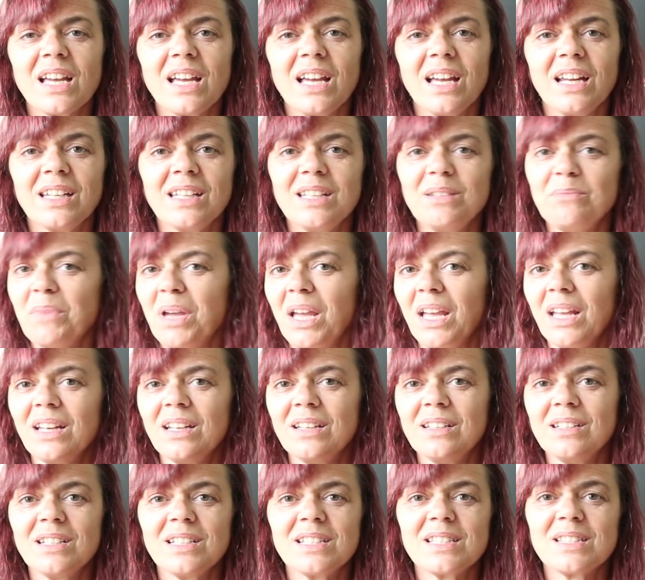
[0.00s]
and he
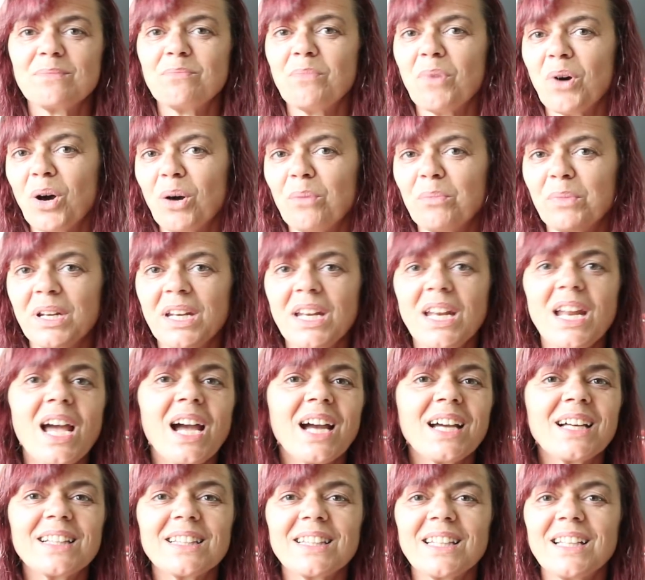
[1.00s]
made his mom a
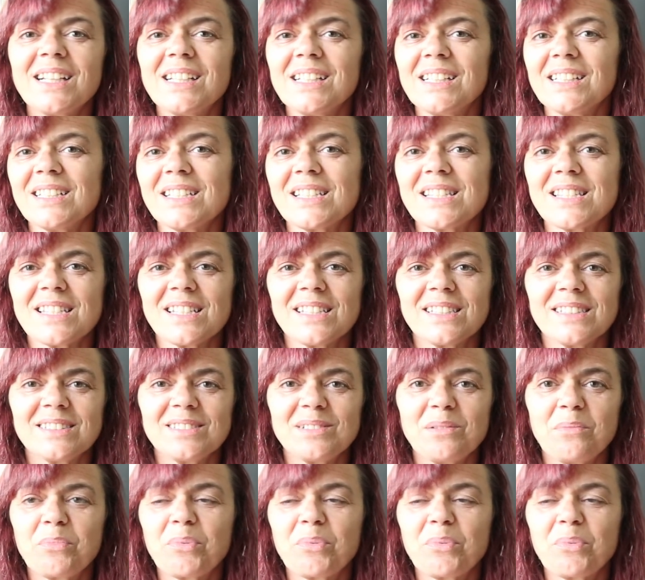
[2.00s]
necklace and a